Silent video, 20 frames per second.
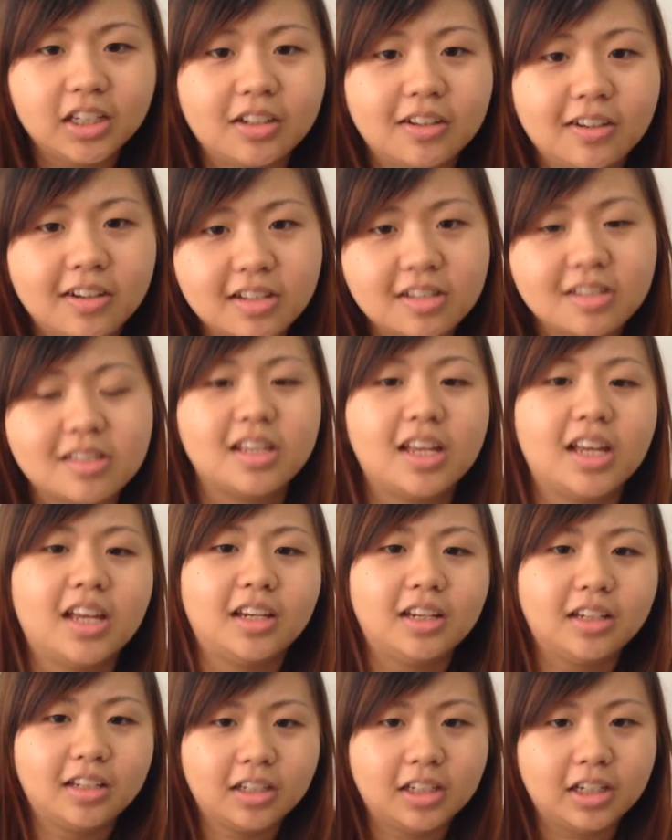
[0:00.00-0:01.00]
increase,
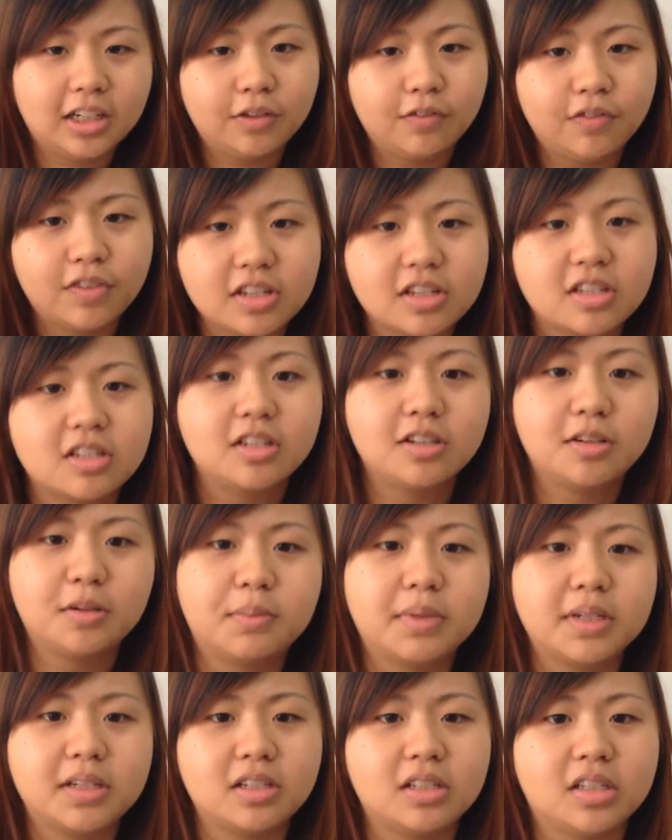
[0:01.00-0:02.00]
and
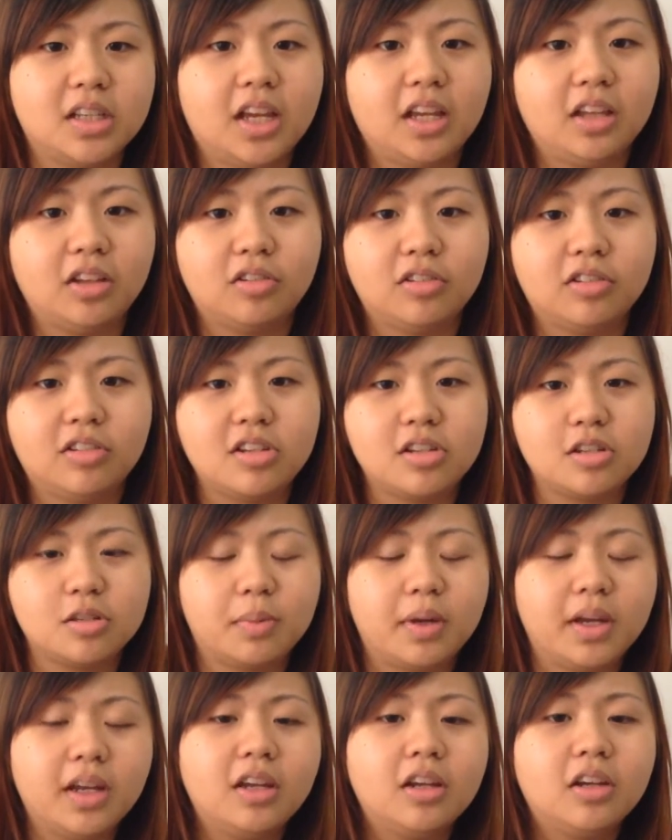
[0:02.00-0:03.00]
investor must take
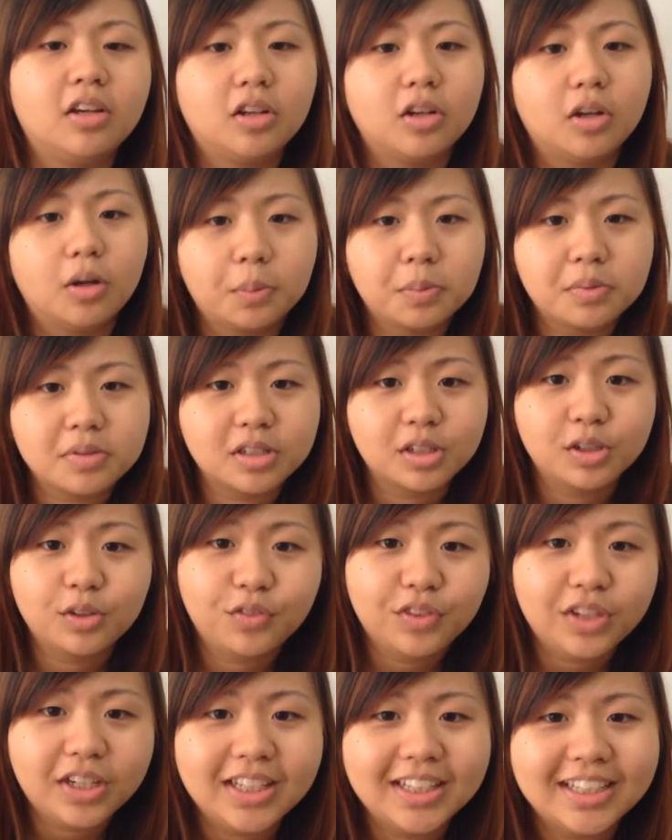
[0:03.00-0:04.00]
notice by
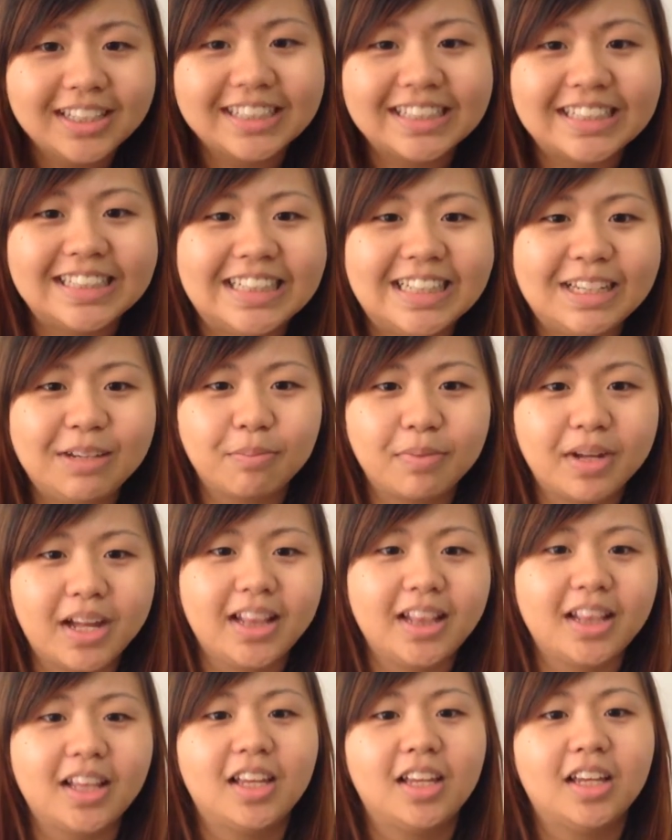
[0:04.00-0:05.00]
observing the
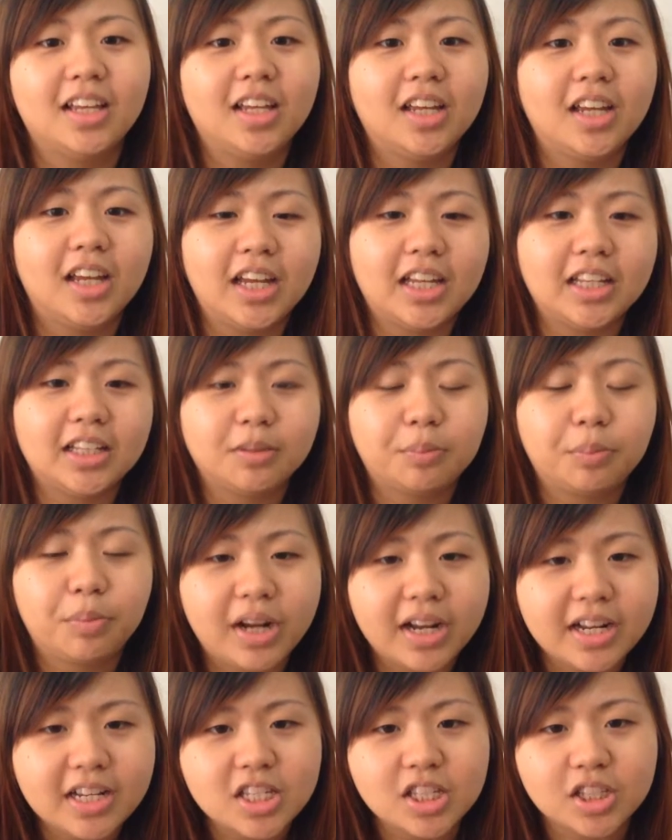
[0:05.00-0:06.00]
demand and
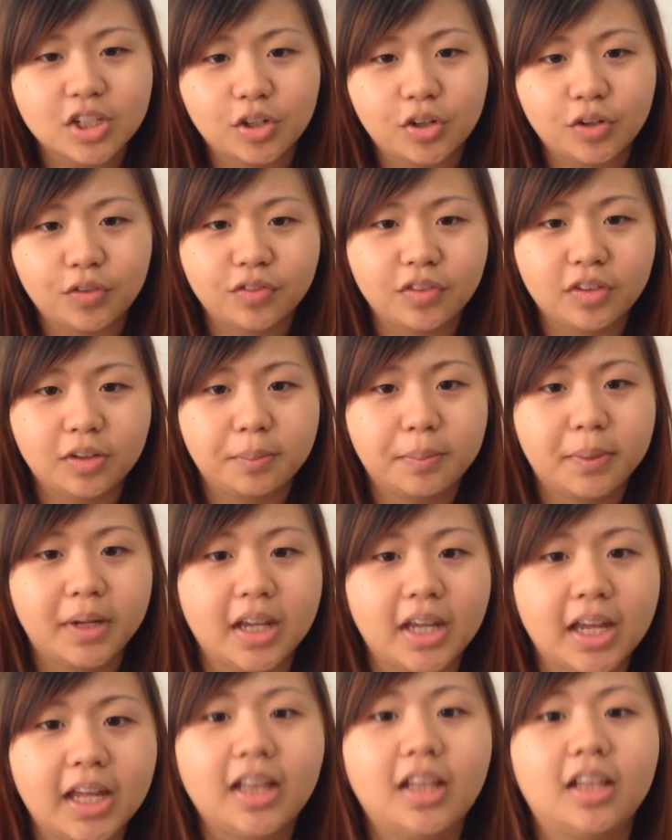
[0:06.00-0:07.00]
price of the
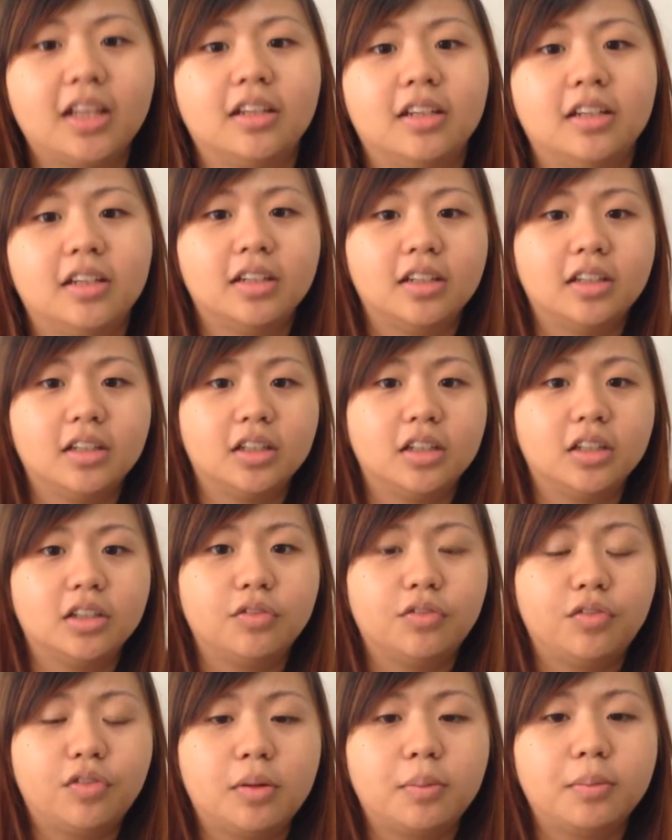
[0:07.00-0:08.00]
market
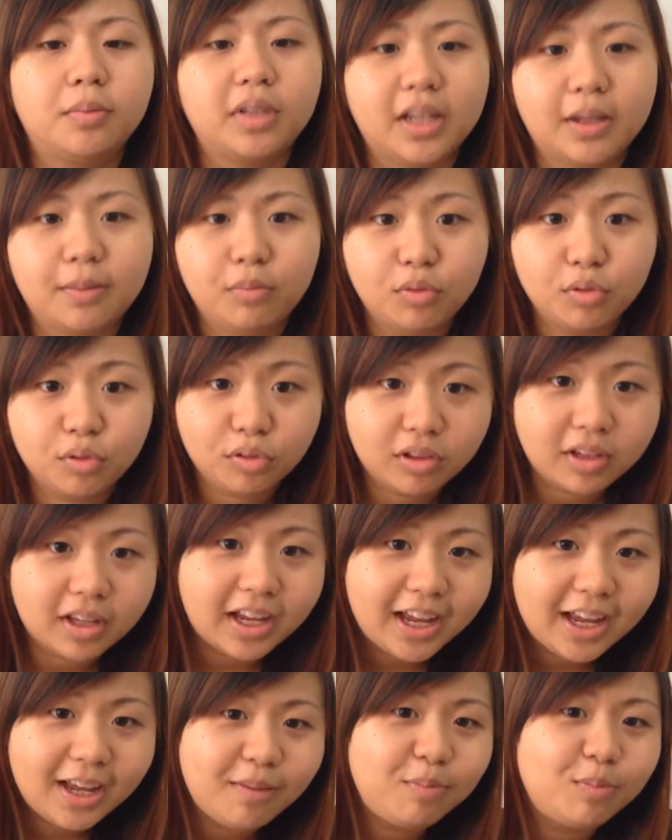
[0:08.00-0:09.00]
from time to
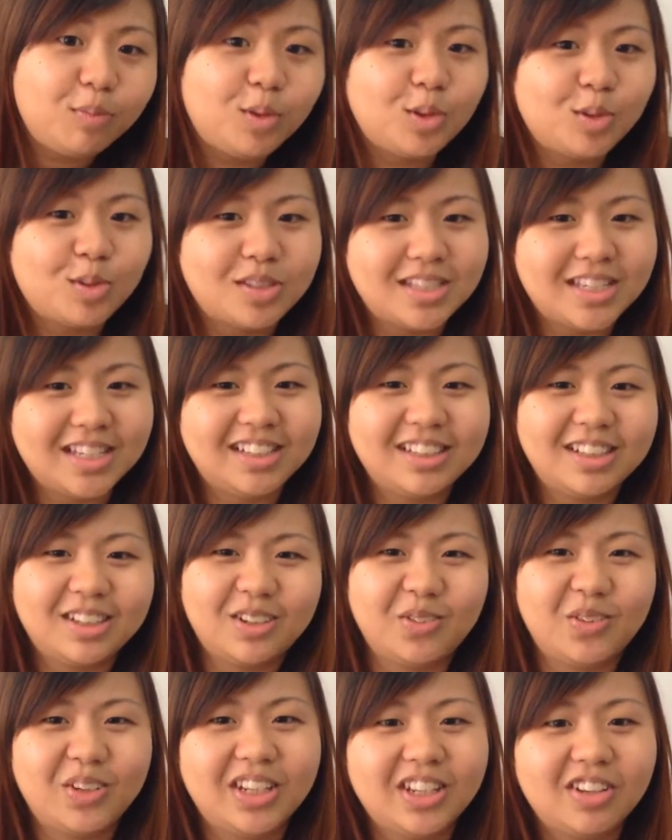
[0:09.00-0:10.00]
time to seek
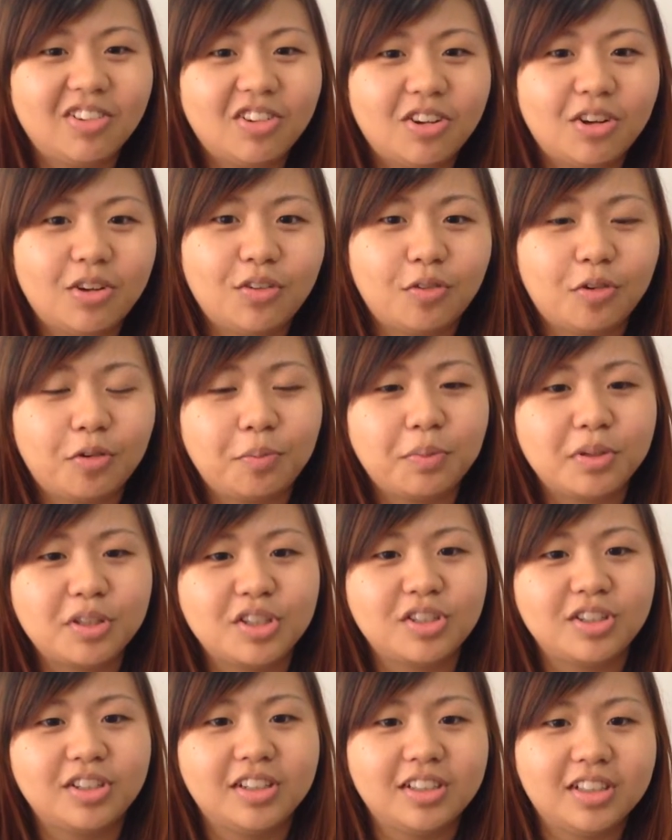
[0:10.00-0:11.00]
the window of
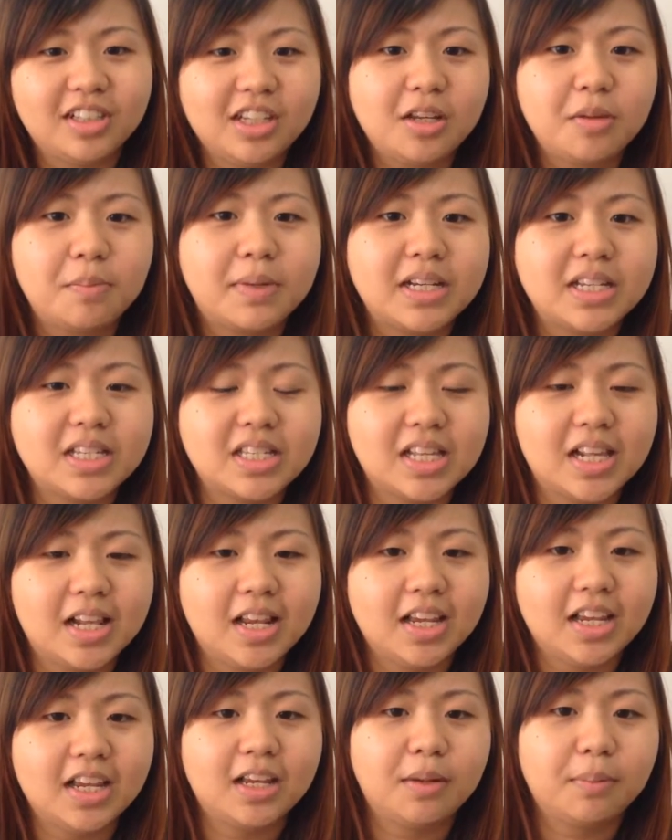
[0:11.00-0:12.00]
opportunity by
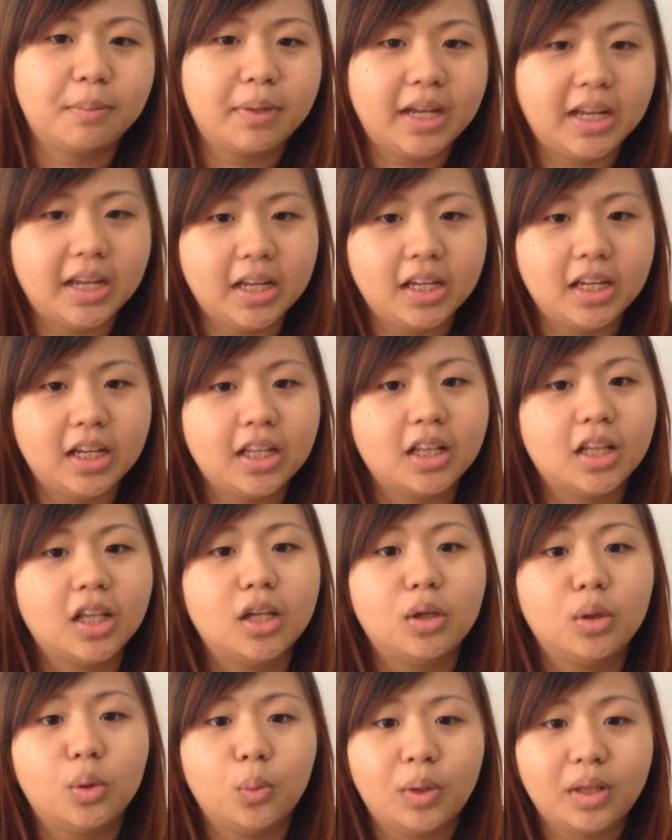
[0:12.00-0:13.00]
selling and buying it
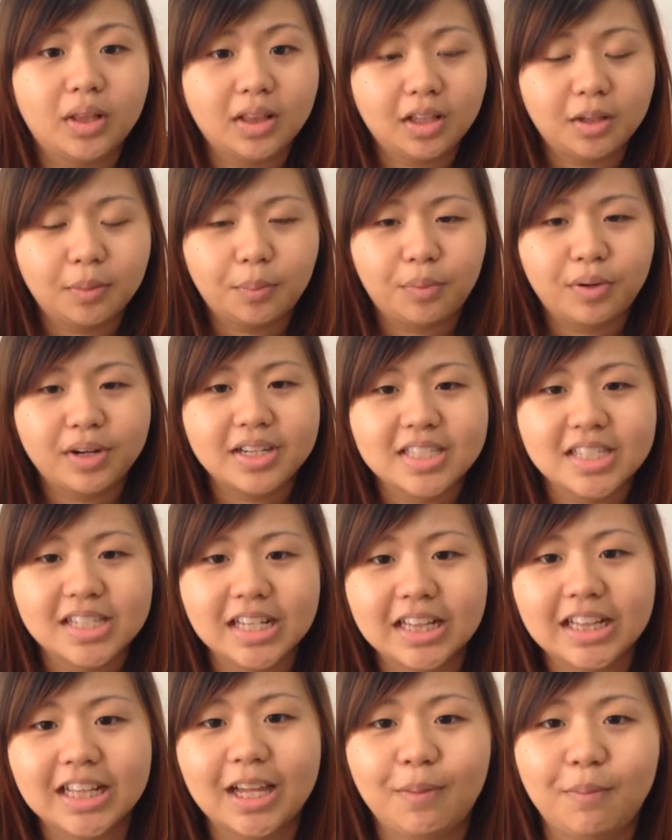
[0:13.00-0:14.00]
when the
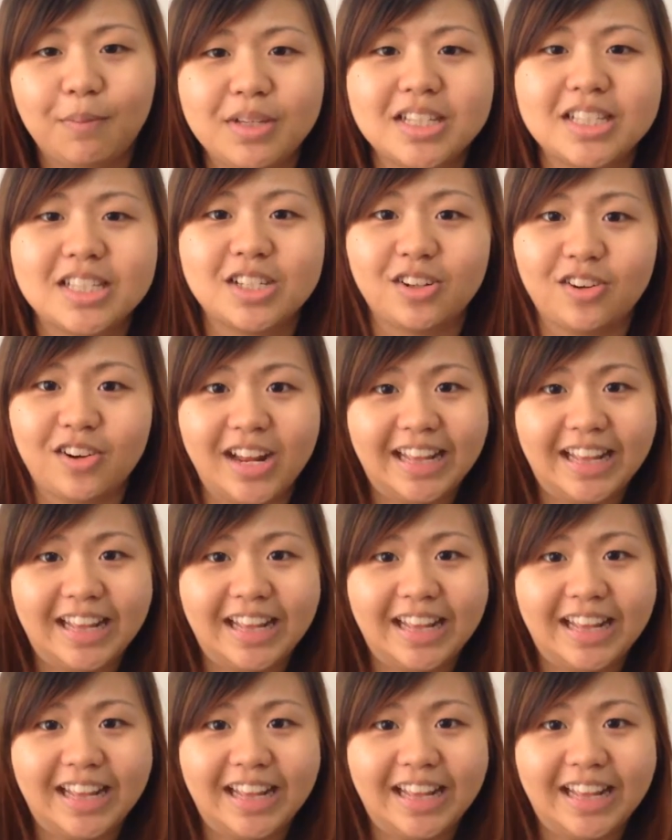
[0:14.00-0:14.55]
price and time is